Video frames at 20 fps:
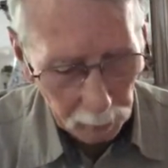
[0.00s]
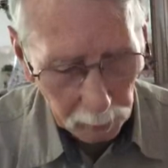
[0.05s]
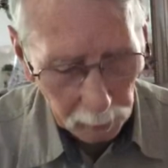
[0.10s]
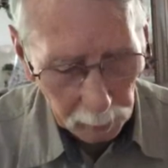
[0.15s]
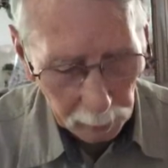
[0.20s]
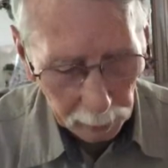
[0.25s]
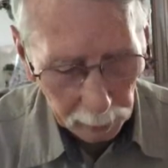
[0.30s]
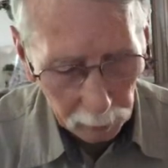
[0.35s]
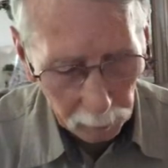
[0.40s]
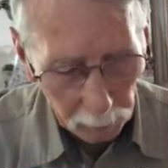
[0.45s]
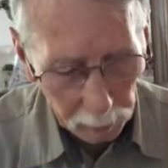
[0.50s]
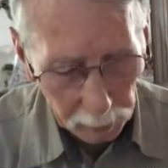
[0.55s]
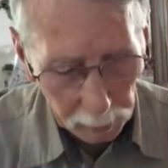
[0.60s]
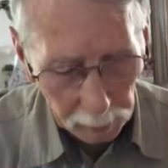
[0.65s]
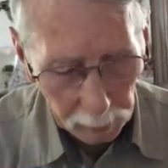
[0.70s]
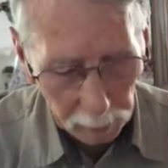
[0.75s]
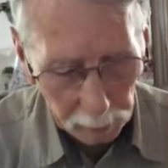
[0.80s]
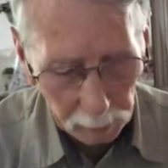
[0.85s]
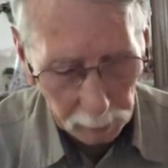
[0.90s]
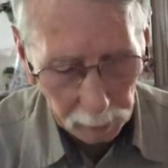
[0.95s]
Now
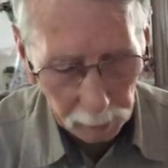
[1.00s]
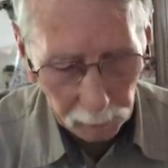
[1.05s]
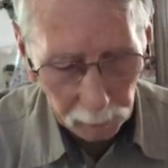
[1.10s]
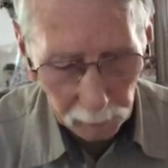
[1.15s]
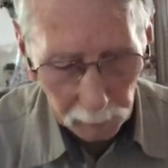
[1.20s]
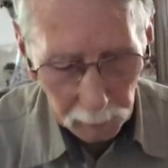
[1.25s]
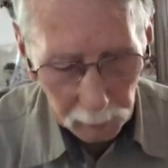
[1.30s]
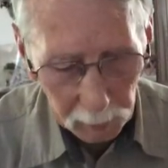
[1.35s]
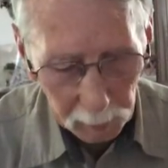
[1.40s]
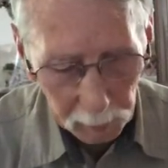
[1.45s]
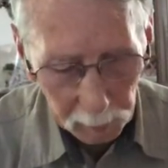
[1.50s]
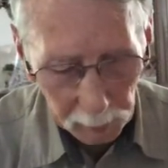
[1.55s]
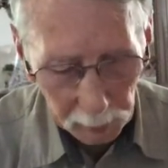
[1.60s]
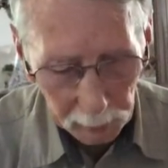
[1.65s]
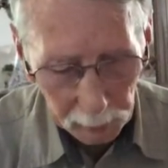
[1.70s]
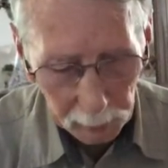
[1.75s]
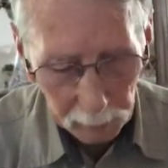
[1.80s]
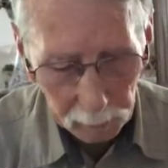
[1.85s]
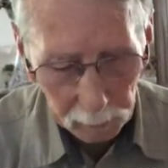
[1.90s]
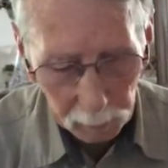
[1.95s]
again, if any
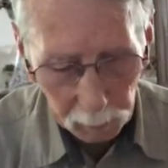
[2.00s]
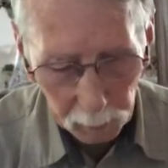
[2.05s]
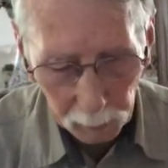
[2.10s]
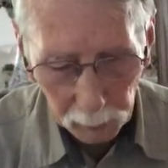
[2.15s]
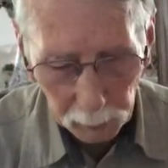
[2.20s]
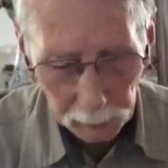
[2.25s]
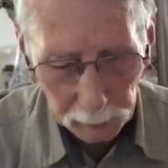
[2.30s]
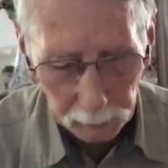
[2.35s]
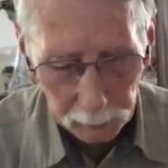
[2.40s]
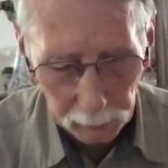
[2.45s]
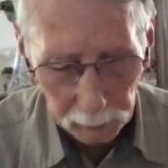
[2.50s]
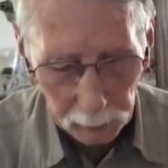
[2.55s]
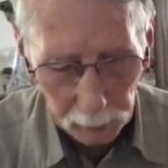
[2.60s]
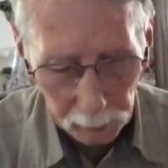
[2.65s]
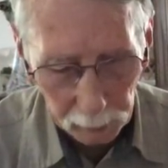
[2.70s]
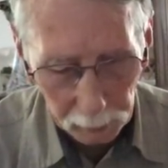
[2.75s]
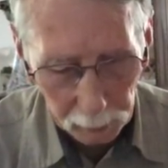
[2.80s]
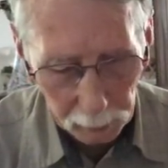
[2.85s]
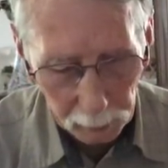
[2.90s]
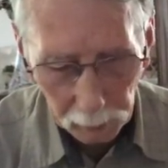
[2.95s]
man preach any
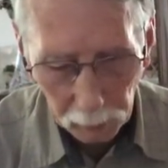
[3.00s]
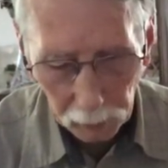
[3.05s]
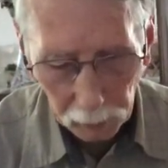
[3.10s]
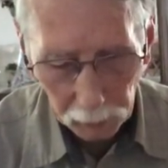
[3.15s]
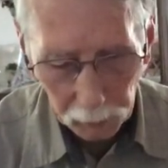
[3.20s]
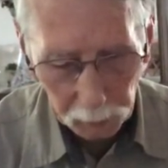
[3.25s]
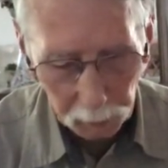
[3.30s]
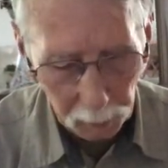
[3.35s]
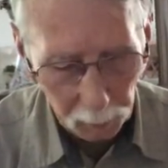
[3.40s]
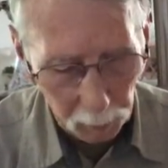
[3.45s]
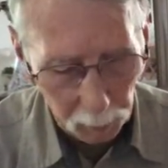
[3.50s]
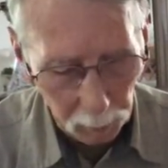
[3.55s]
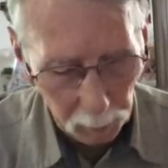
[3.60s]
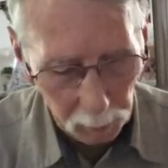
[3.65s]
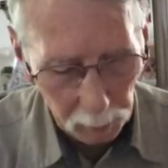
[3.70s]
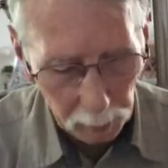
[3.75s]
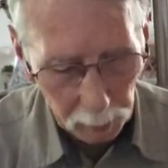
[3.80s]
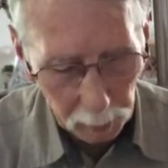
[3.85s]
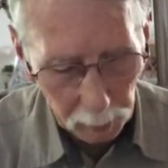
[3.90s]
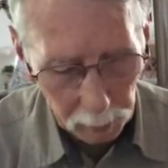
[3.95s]
other gospel
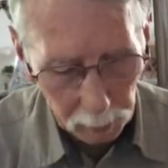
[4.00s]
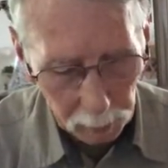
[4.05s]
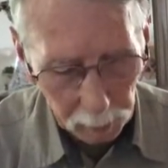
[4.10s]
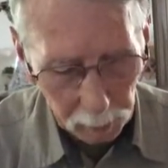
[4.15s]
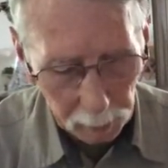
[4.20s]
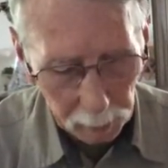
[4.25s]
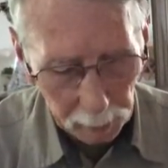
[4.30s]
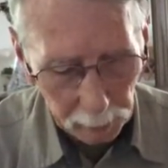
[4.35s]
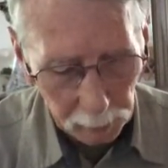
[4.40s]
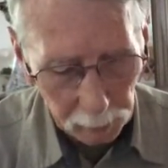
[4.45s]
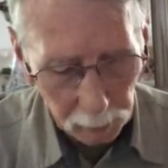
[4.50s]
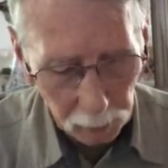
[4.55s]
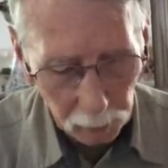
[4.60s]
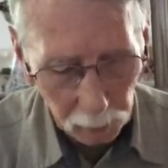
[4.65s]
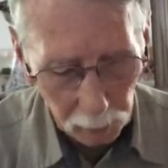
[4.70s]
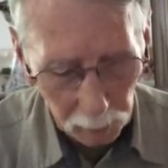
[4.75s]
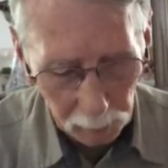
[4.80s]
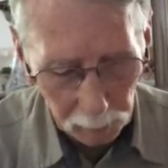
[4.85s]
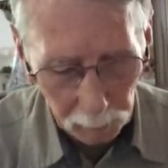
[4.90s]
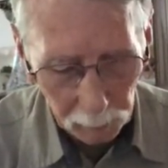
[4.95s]
than that you
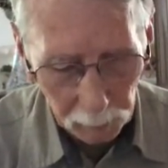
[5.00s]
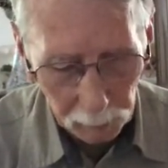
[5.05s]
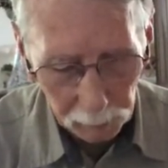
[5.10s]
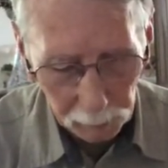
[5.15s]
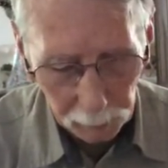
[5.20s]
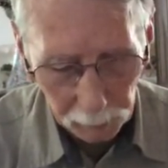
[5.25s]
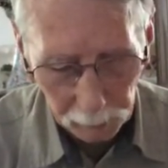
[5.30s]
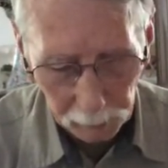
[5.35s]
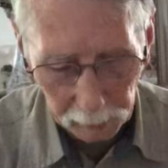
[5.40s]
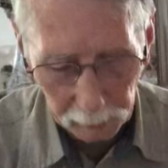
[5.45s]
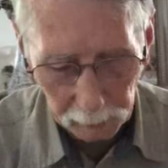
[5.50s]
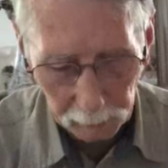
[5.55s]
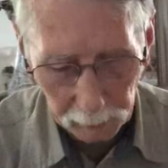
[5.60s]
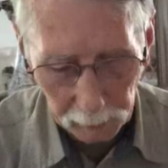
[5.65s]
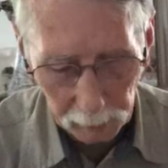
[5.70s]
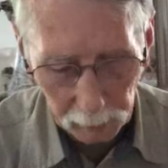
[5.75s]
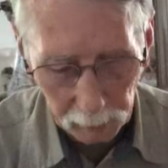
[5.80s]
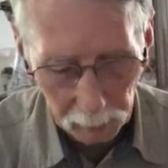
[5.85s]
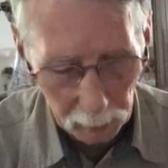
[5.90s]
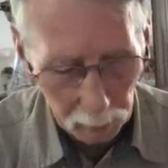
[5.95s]
have
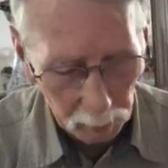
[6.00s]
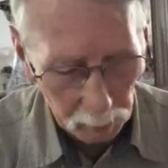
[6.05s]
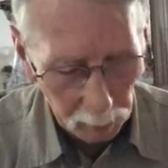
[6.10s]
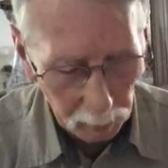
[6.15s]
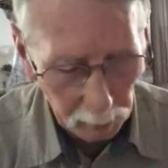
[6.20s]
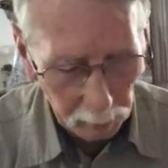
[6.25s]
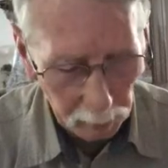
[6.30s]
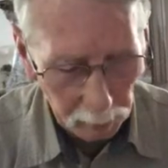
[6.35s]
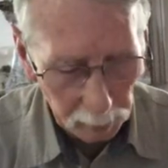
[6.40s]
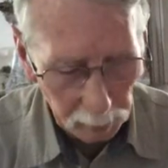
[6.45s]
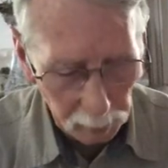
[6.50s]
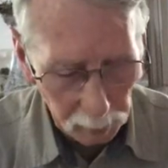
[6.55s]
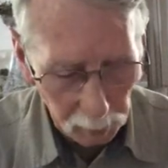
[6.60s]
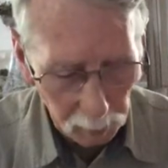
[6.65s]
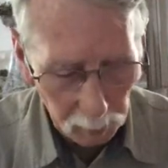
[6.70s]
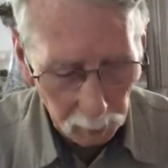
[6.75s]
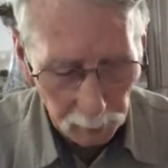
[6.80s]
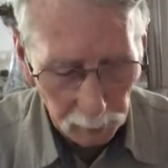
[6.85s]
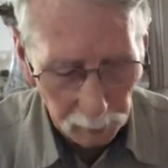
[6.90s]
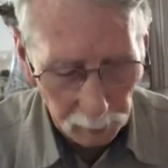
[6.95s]
received, let
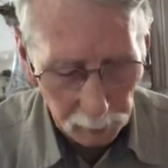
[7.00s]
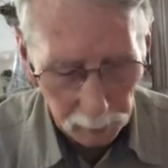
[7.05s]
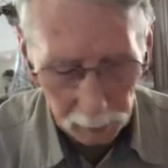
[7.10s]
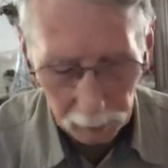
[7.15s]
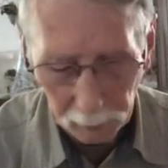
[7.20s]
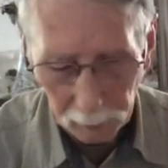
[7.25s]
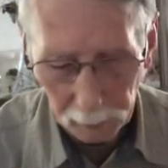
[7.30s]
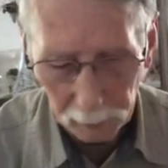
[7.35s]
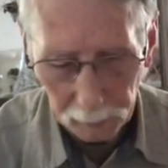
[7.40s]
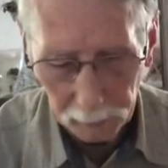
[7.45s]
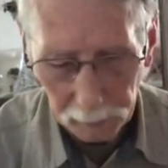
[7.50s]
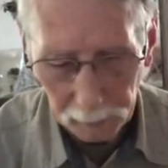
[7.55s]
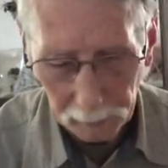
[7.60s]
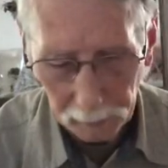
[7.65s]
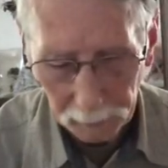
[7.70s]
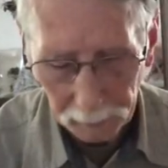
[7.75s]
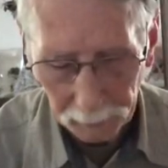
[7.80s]
him be accursed.